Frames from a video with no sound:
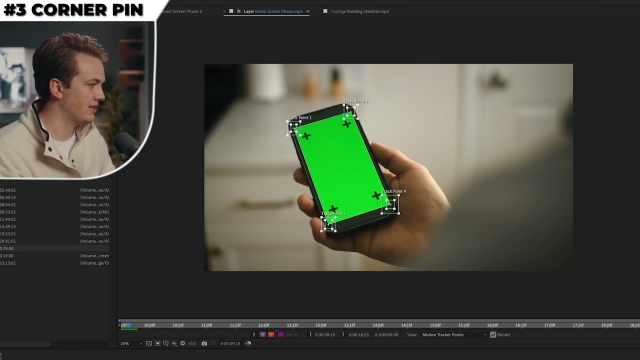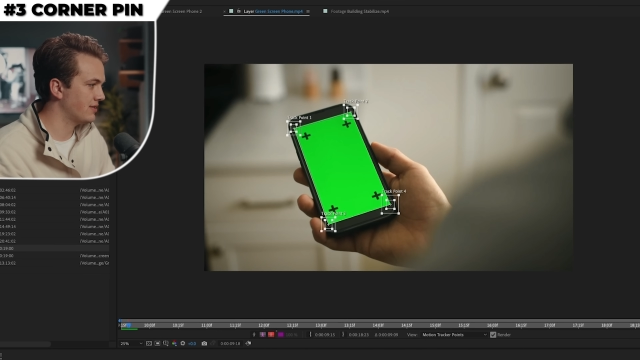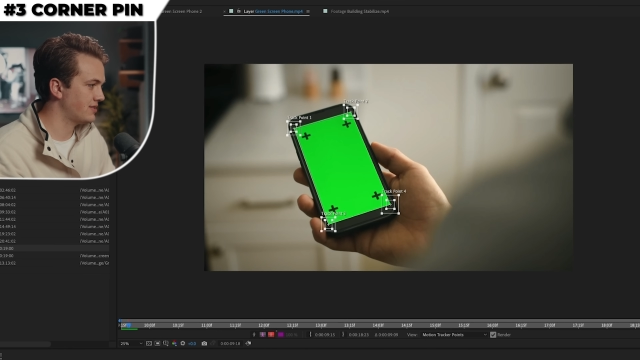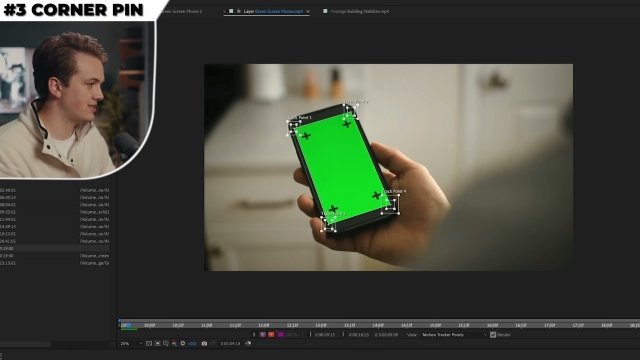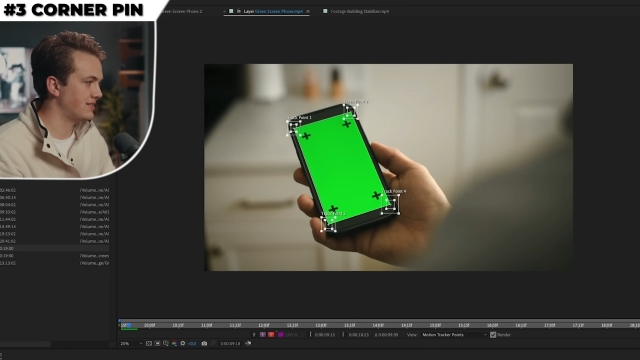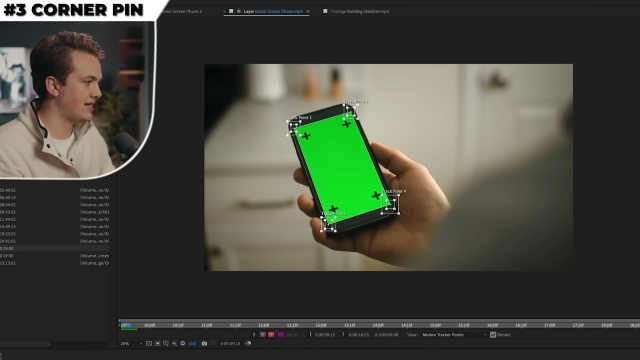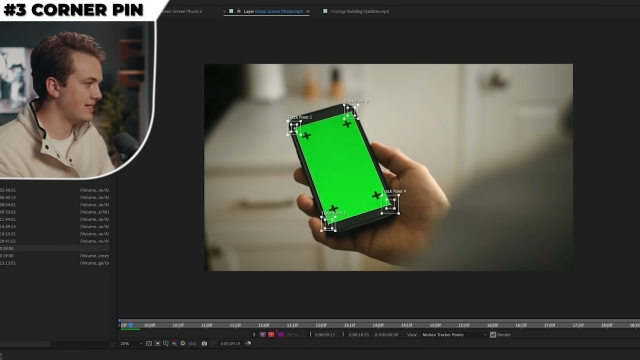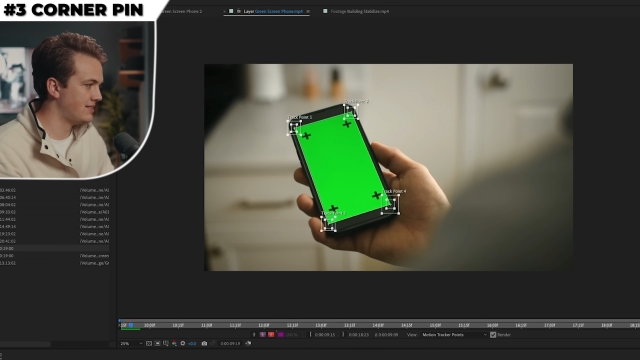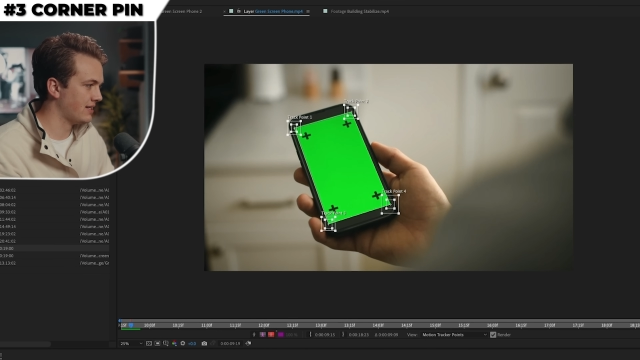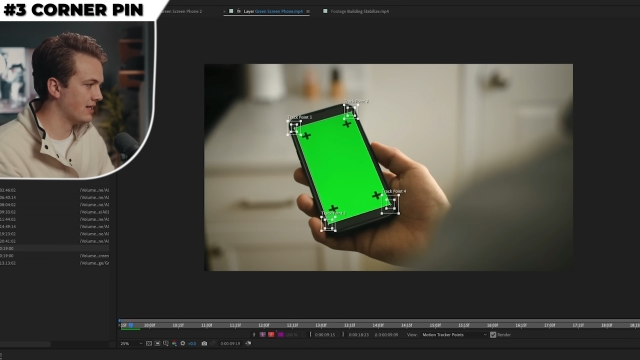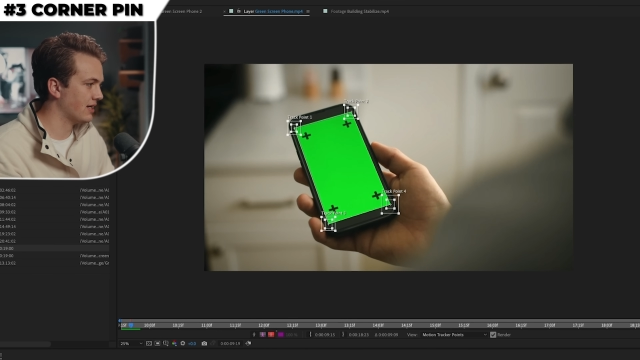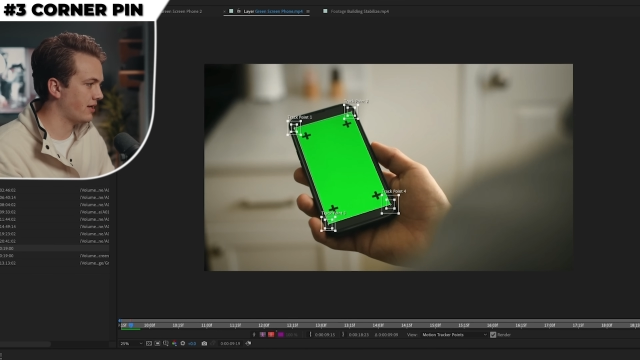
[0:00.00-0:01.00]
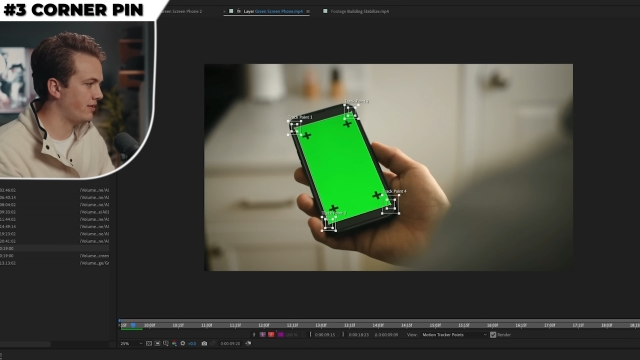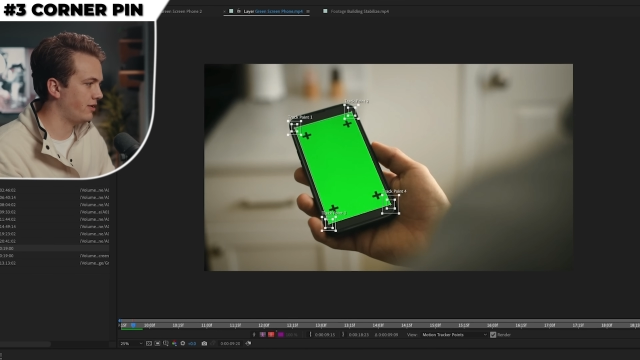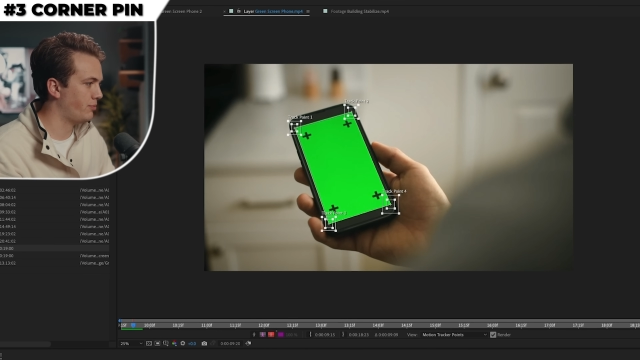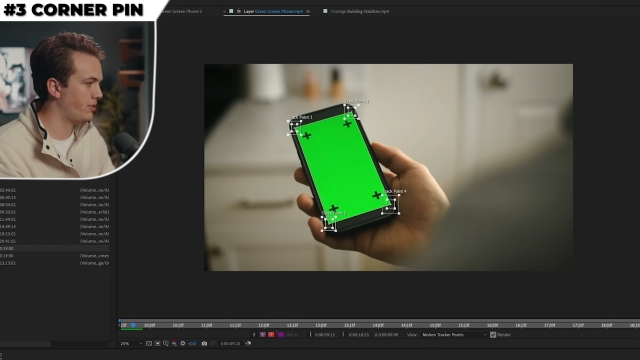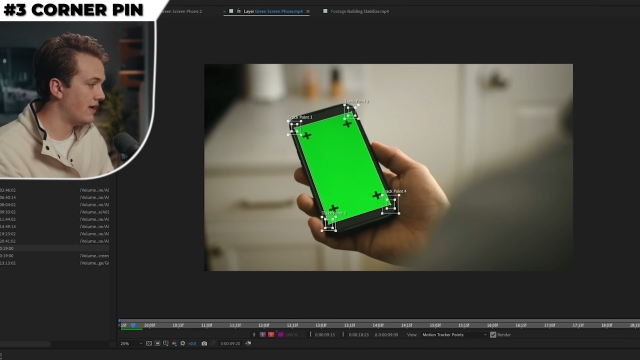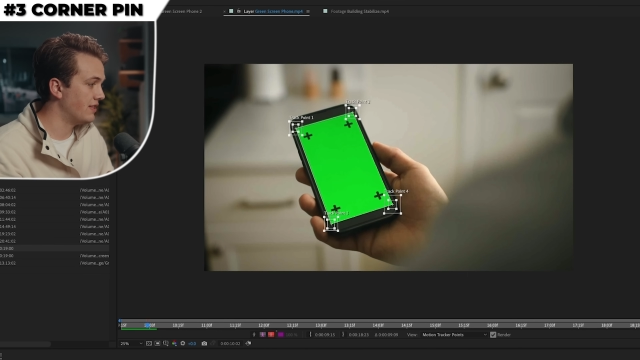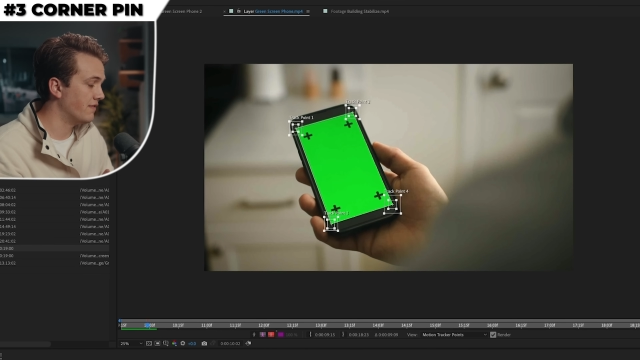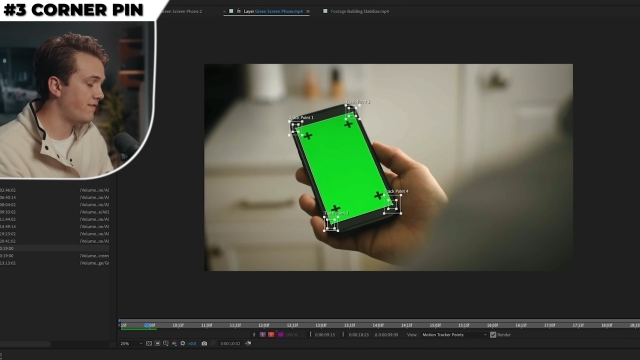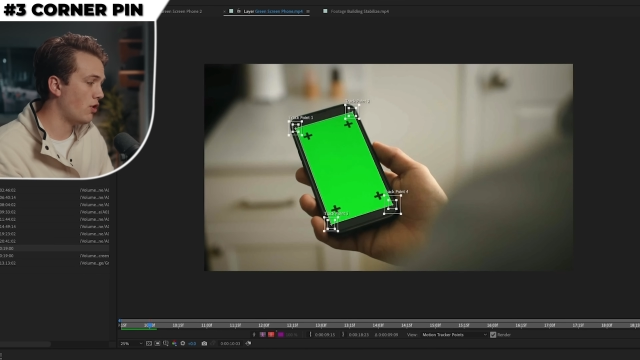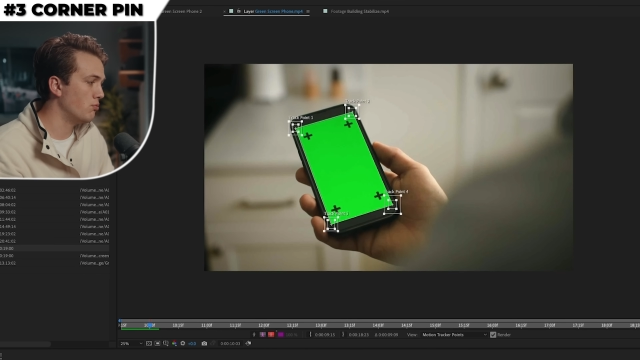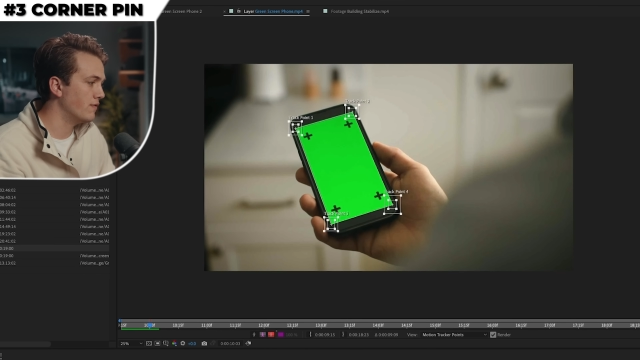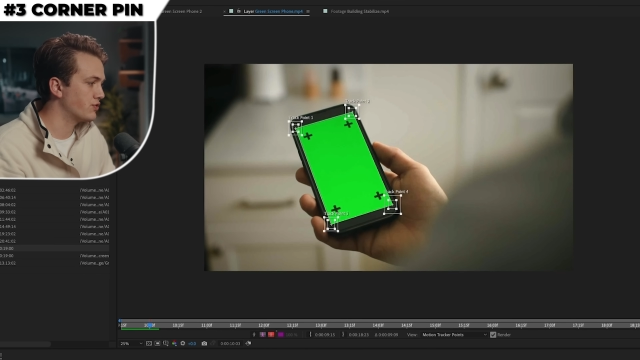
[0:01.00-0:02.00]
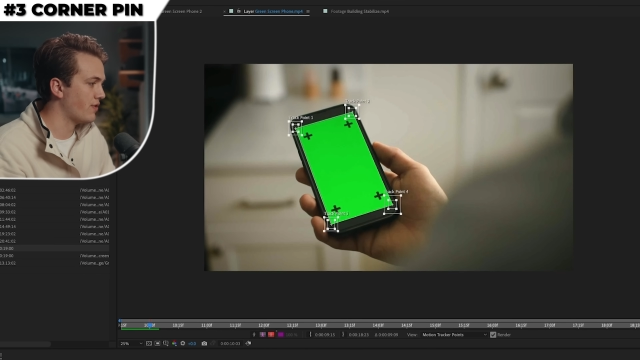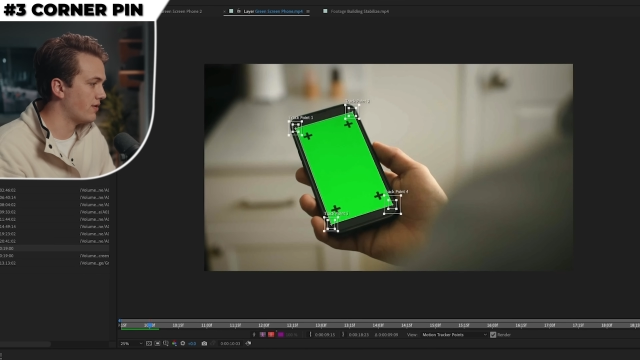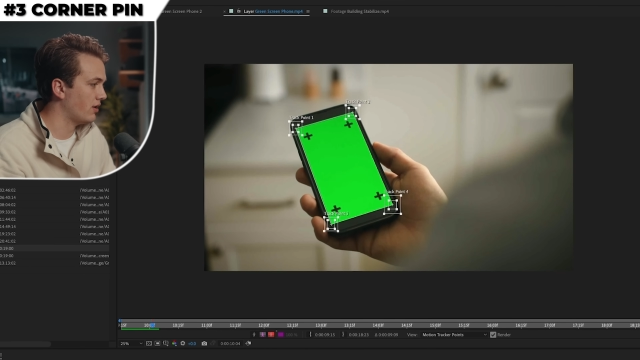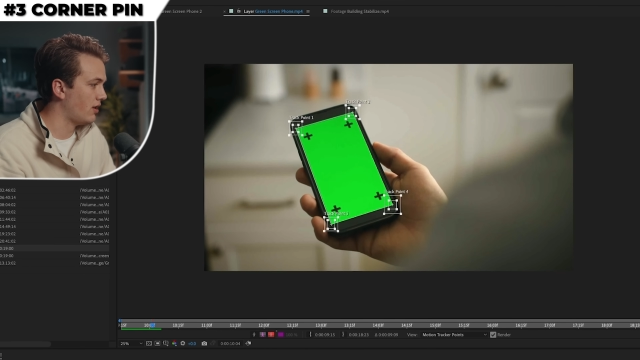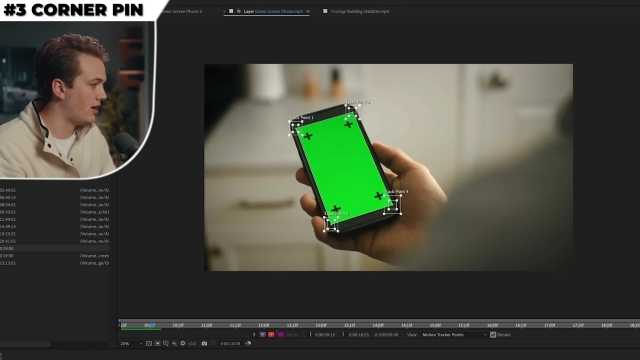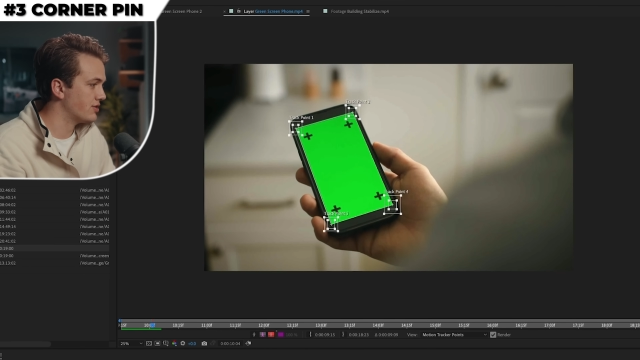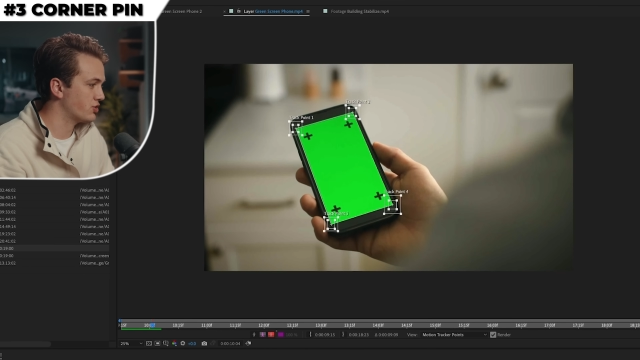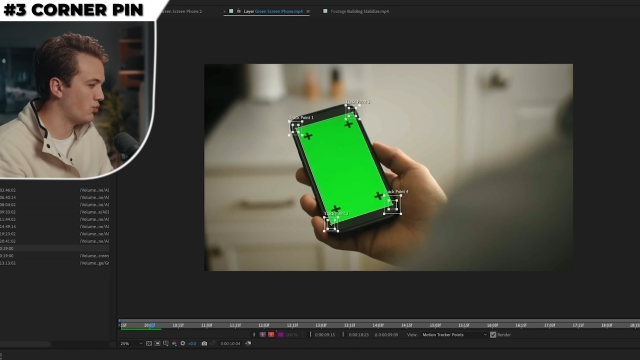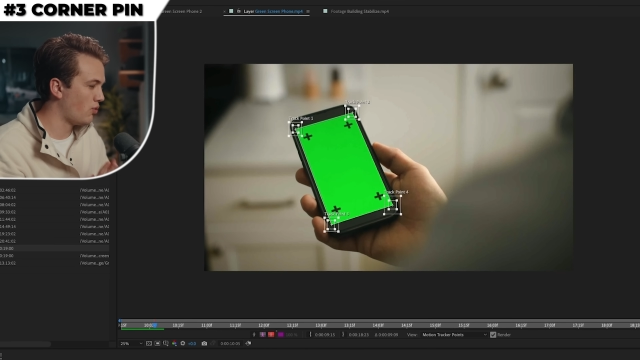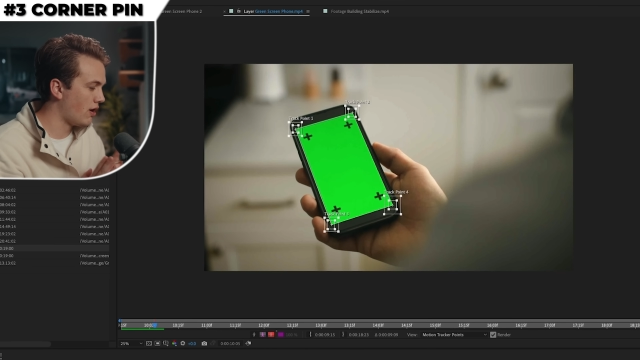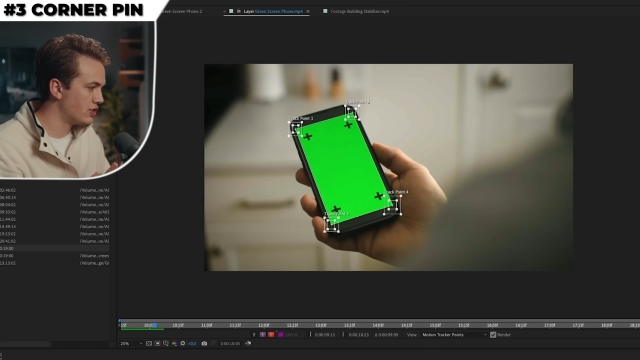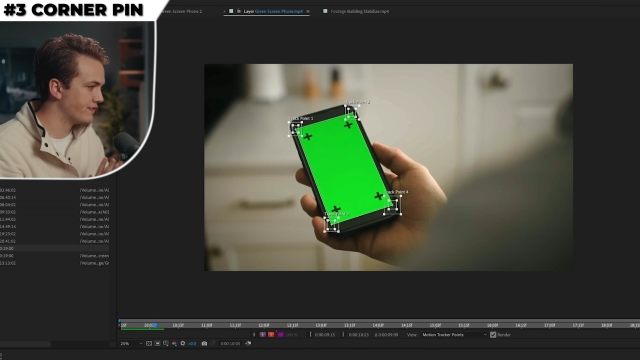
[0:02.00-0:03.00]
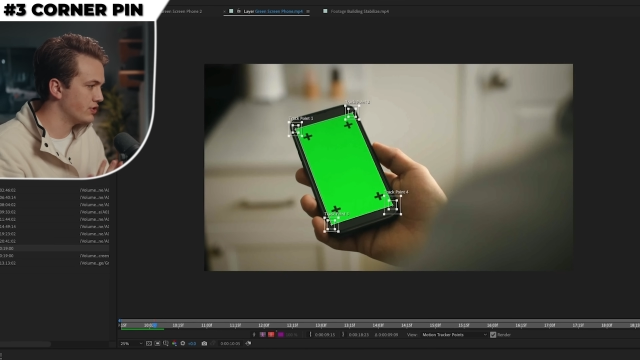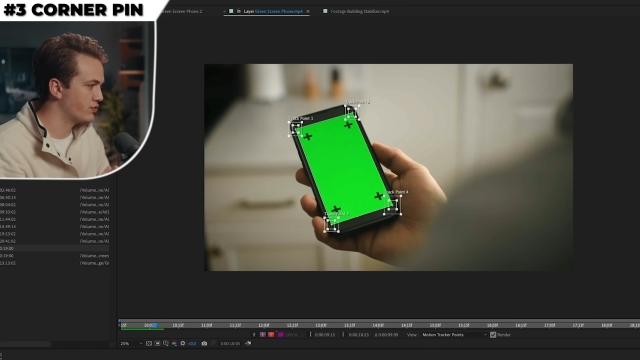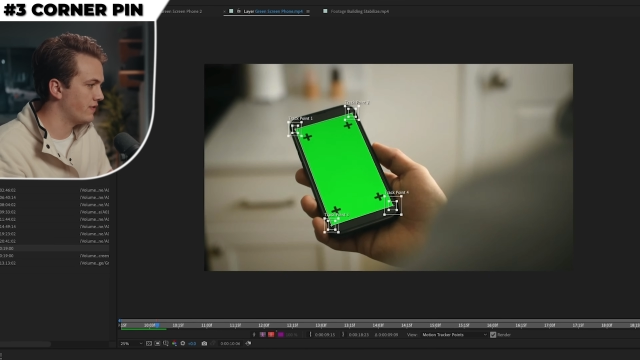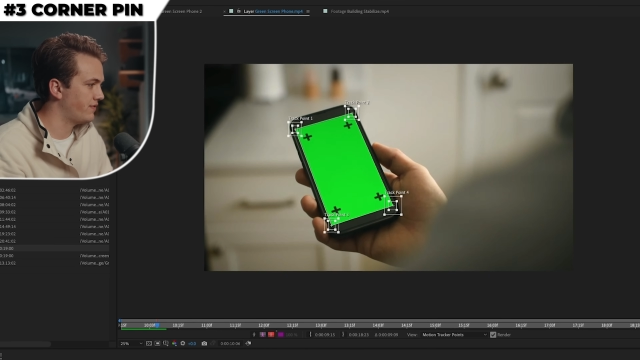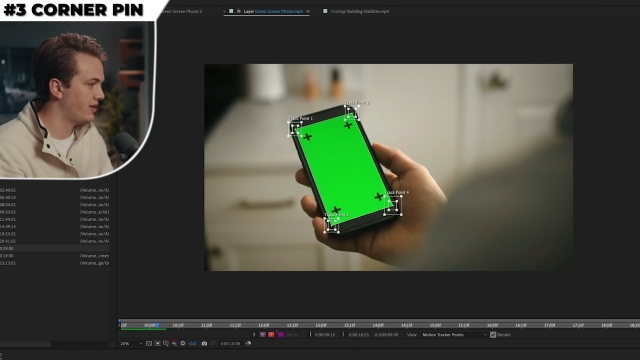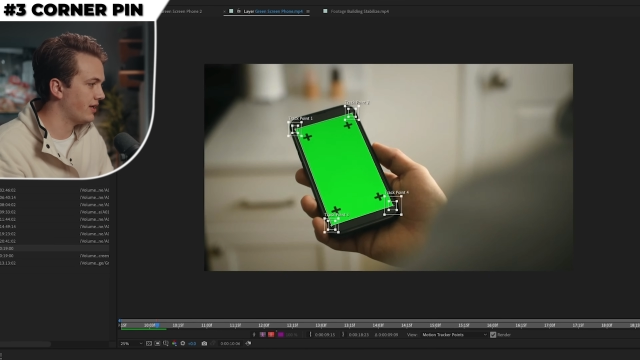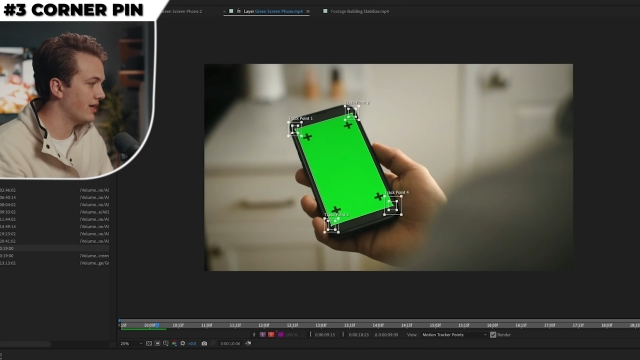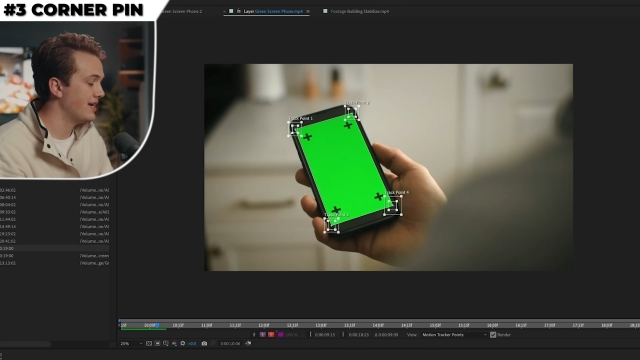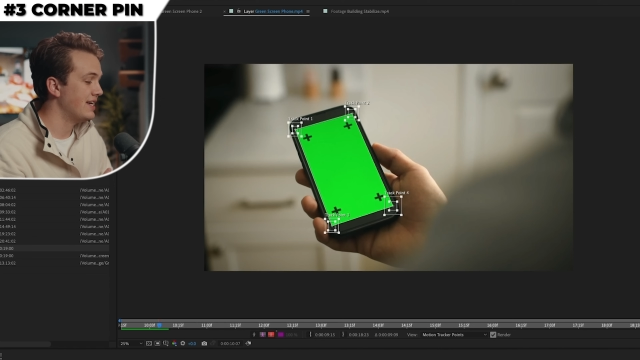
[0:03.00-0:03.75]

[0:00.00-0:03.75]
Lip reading: This is a 10 second clip and the phone moves around a lot, so watch for drifting.